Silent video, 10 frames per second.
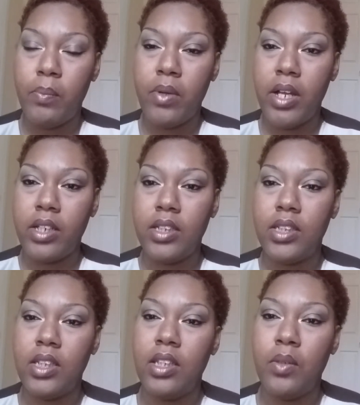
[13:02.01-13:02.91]

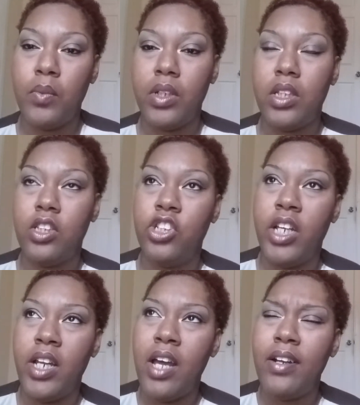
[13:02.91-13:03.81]
pregnancy than with
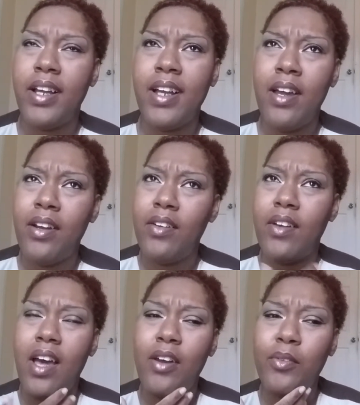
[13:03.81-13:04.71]
Jade. I
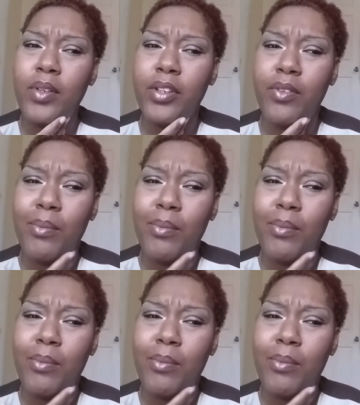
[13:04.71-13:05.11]
don't really